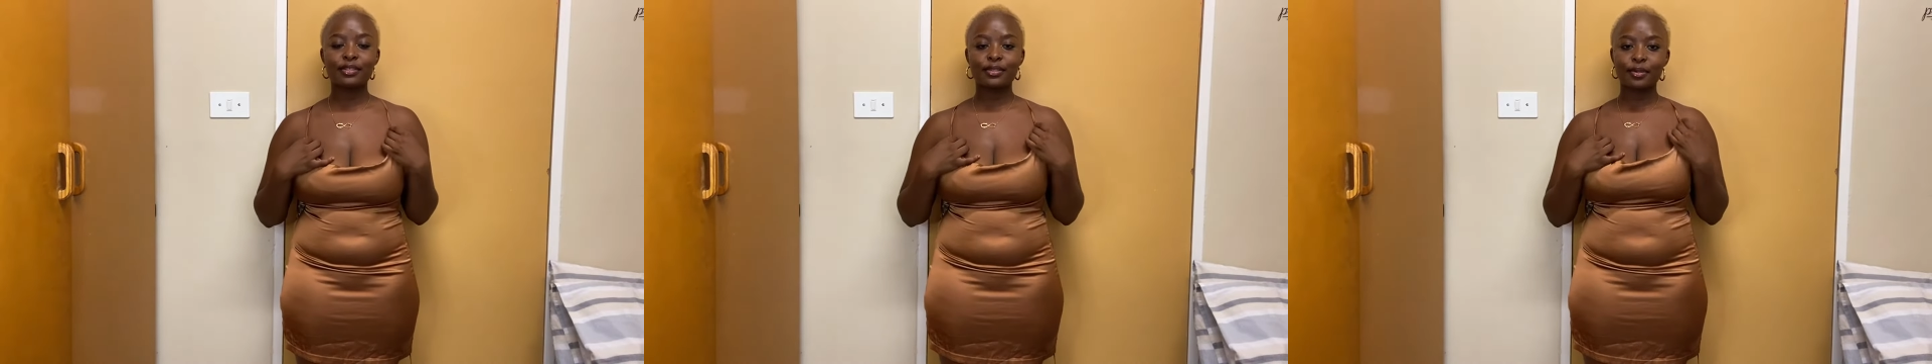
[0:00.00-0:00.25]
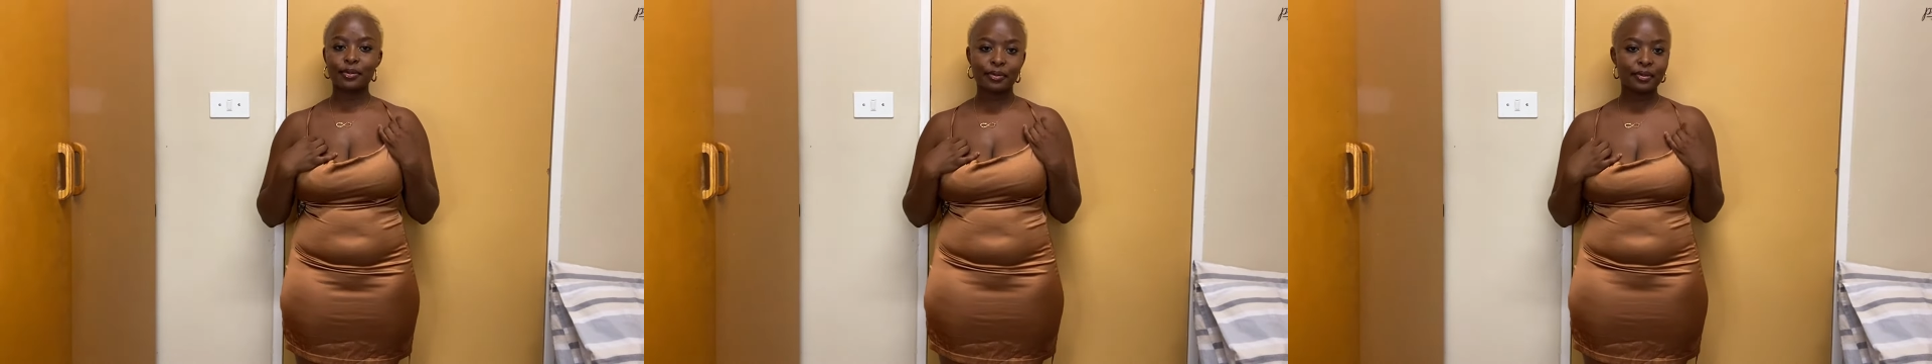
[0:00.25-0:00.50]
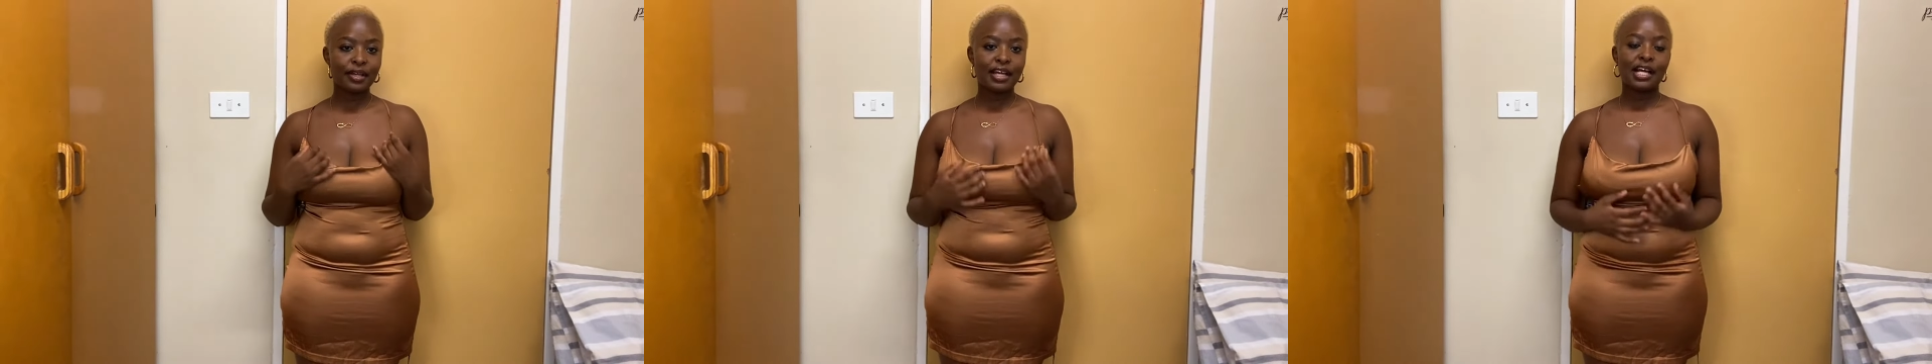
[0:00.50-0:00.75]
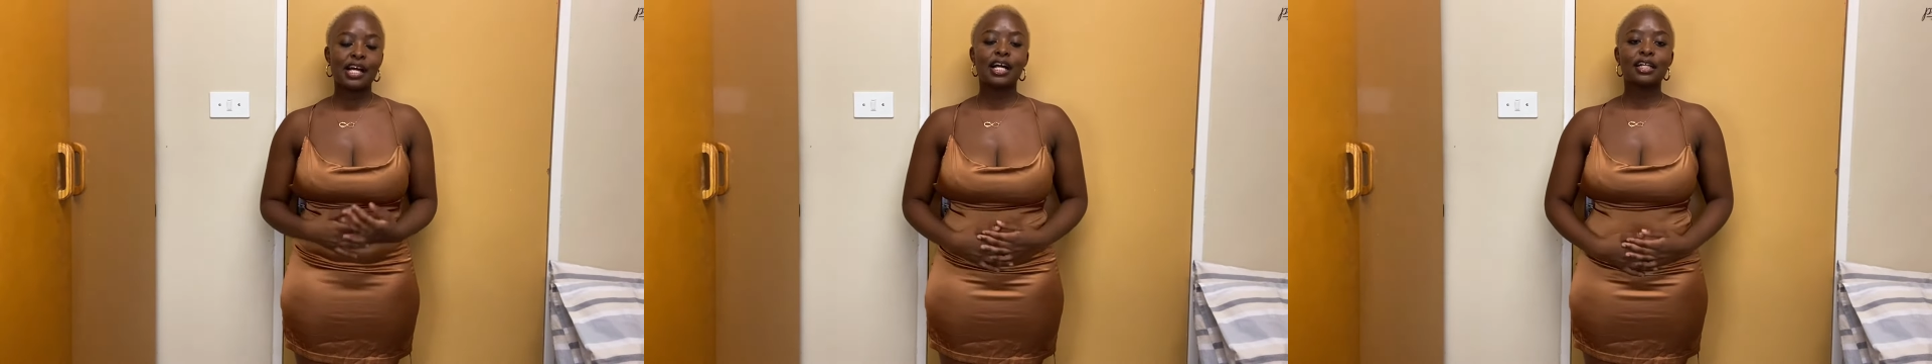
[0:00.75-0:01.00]
So
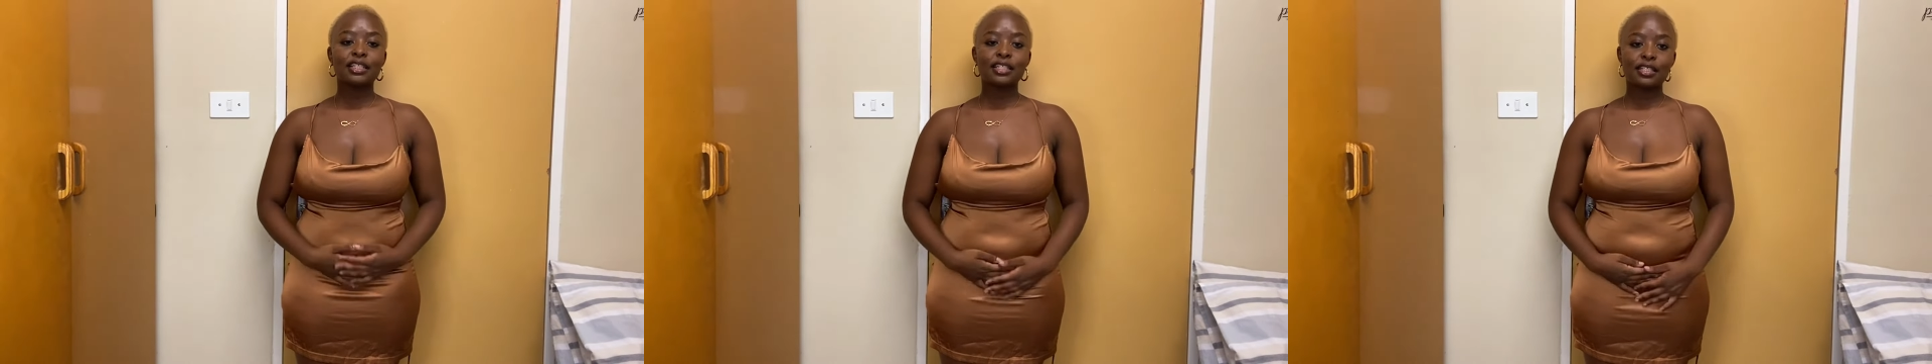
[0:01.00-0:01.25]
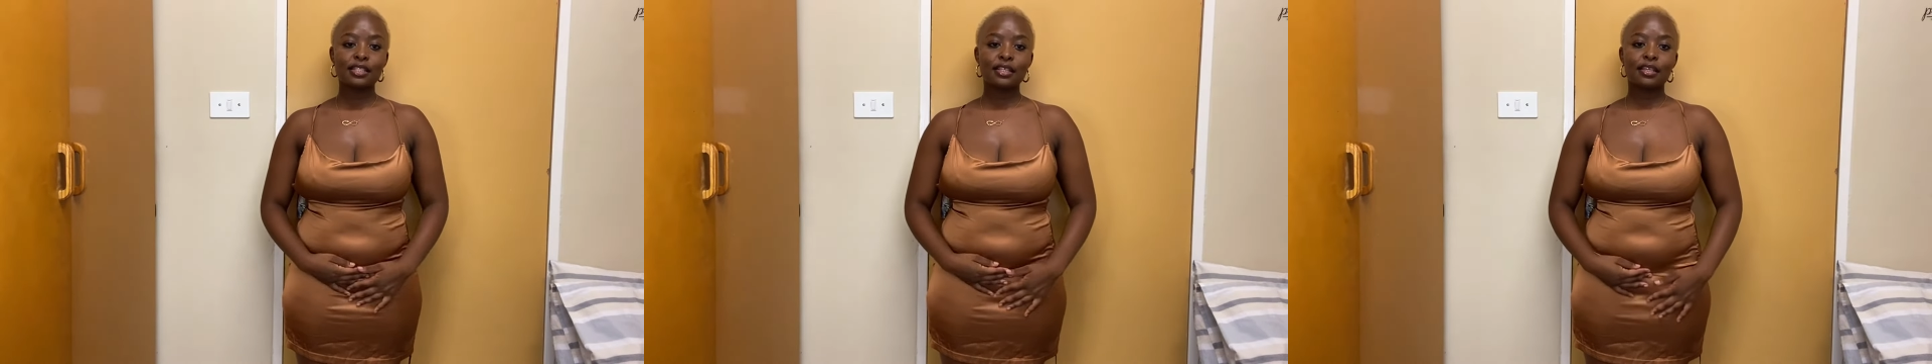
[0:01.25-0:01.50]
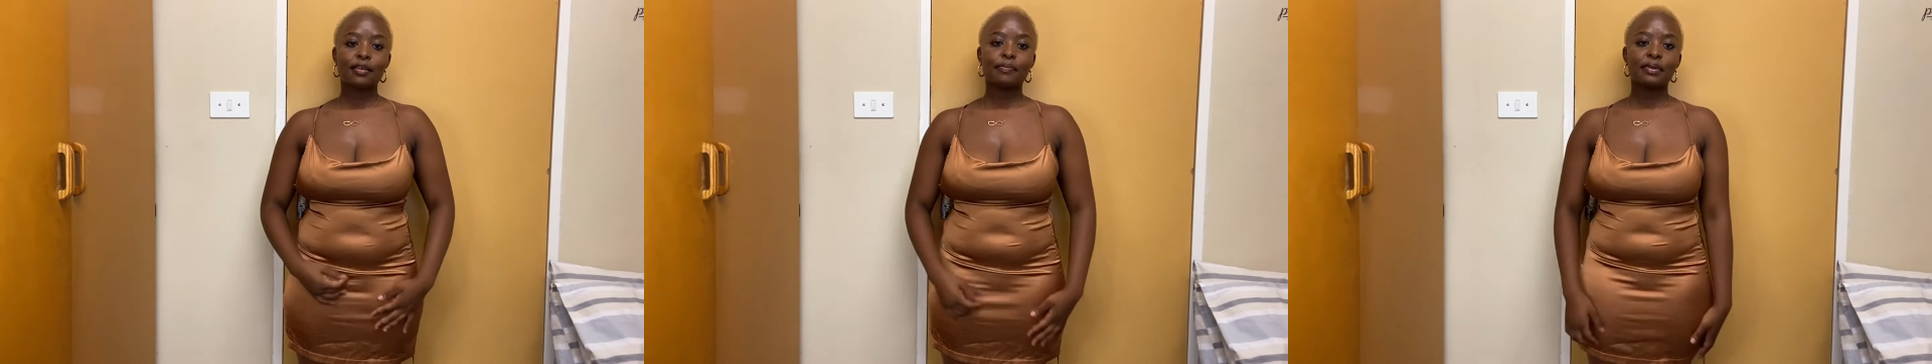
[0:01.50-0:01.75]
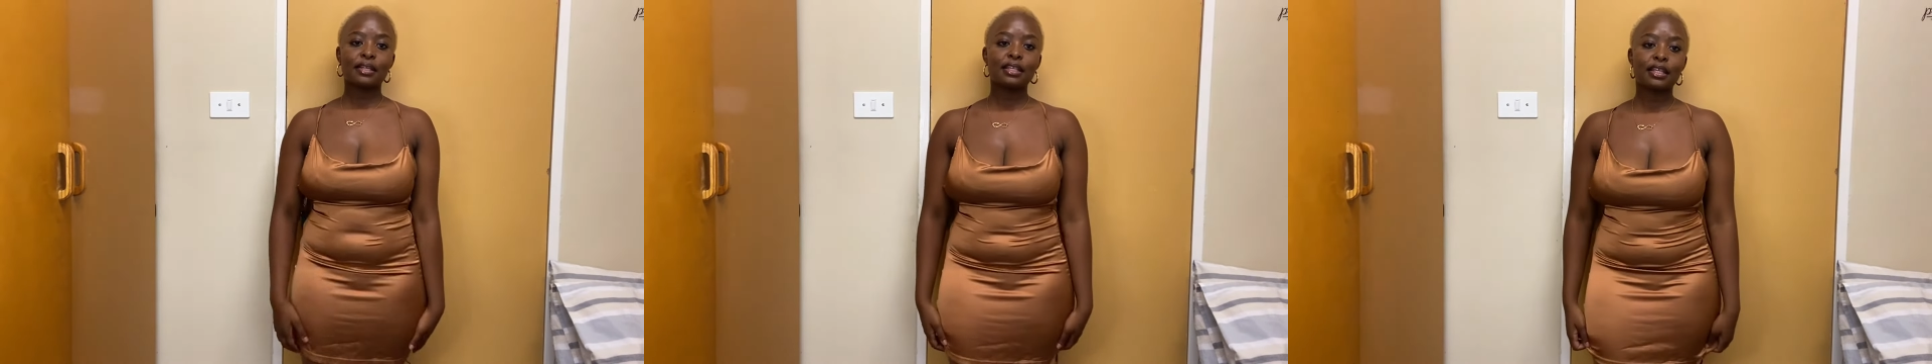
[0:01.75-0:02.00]
I'll just keep
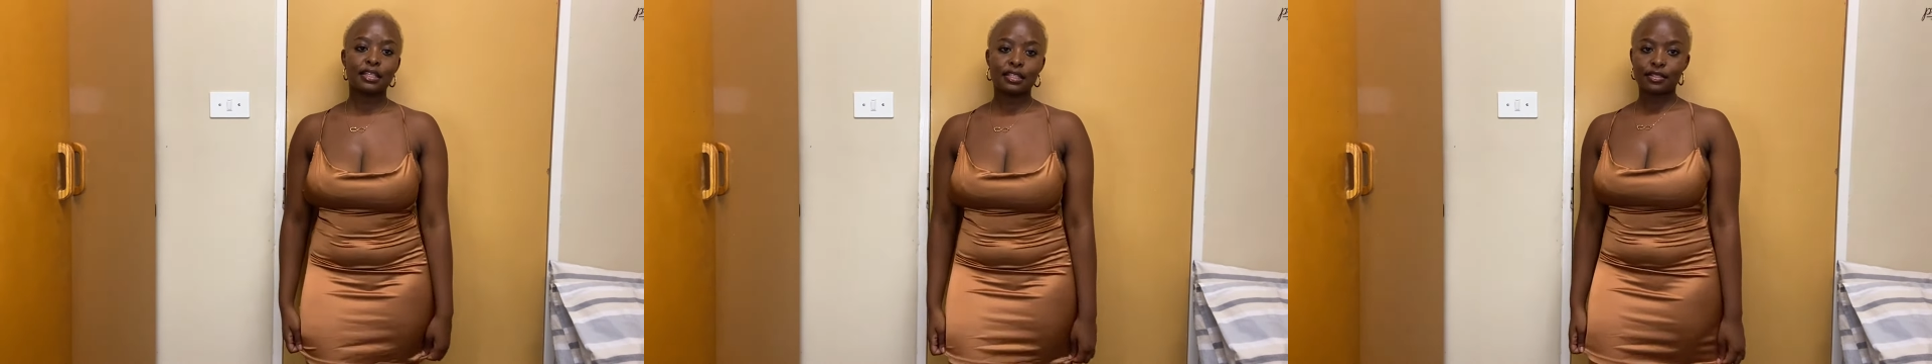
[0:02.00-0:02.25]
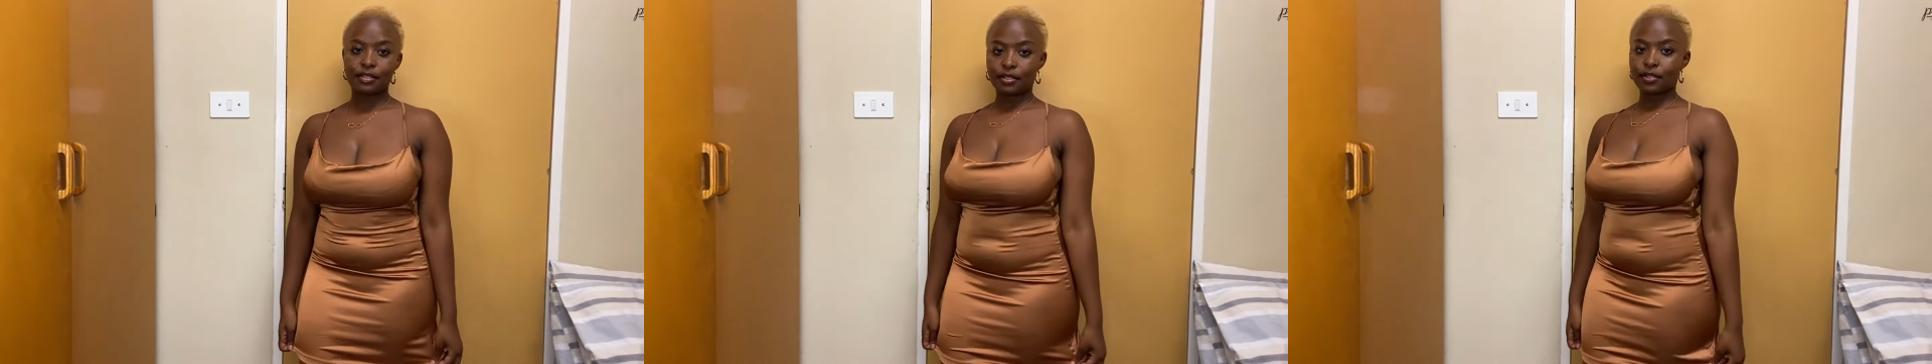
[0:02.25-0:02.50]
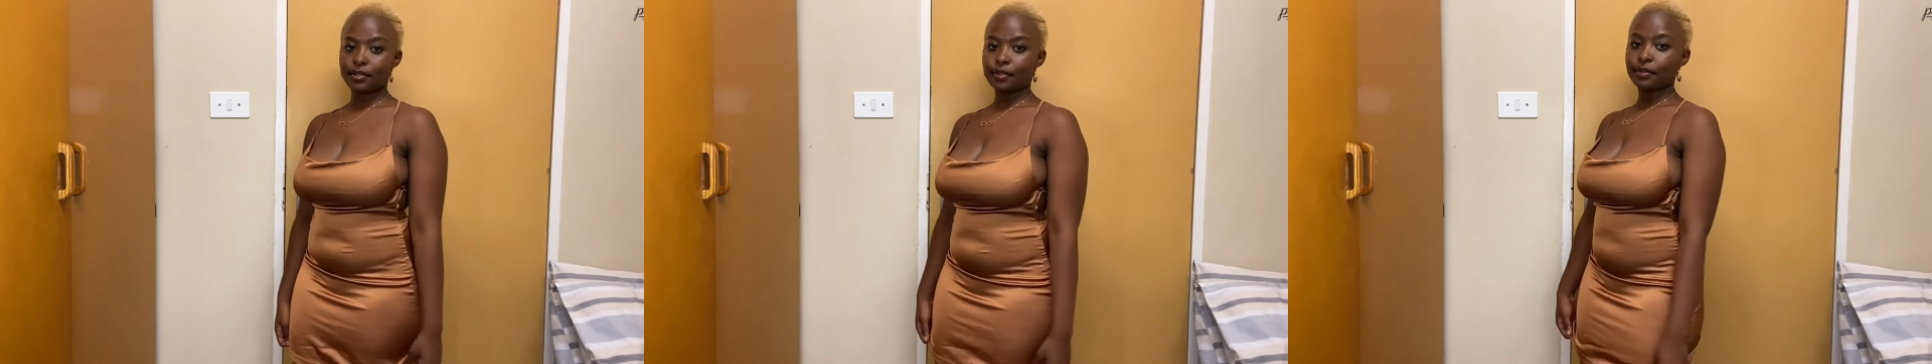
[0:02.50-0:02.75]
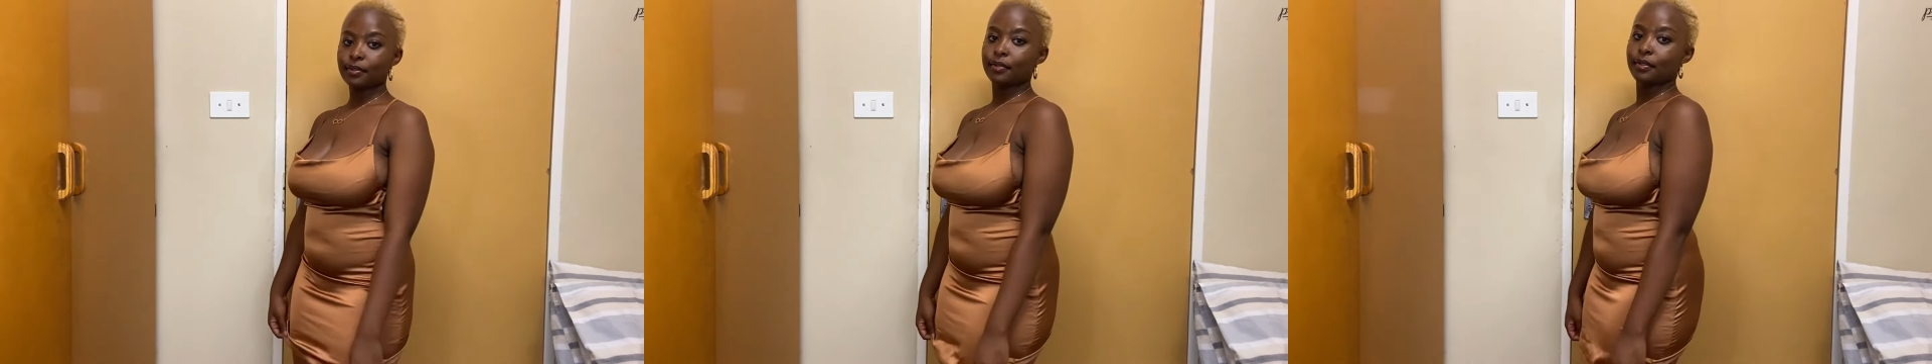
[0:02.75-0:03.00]
it until, you
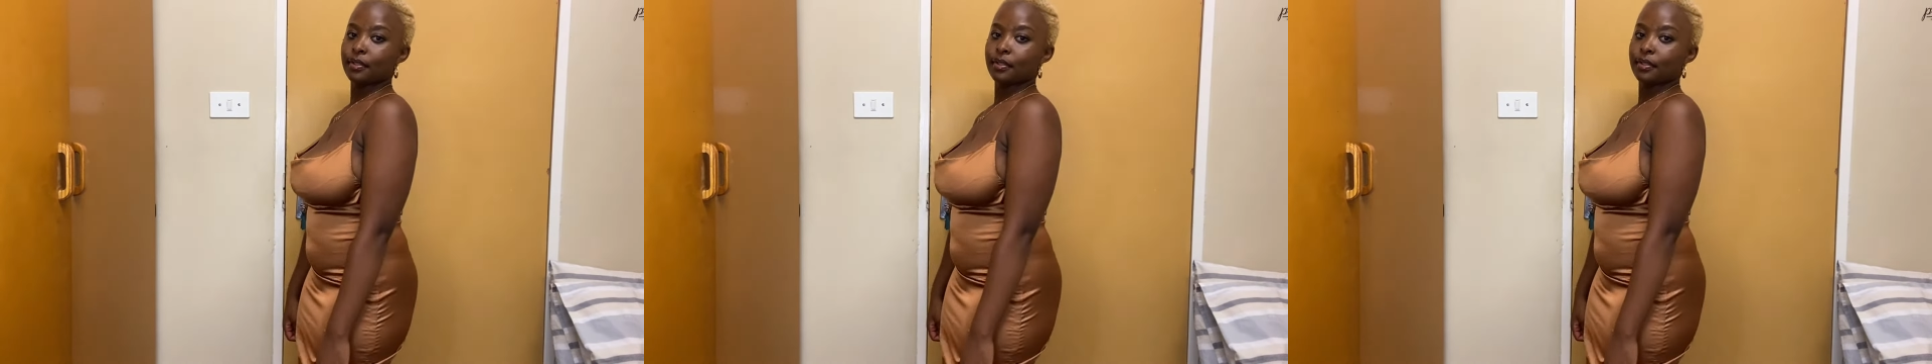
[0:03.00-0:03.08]
know.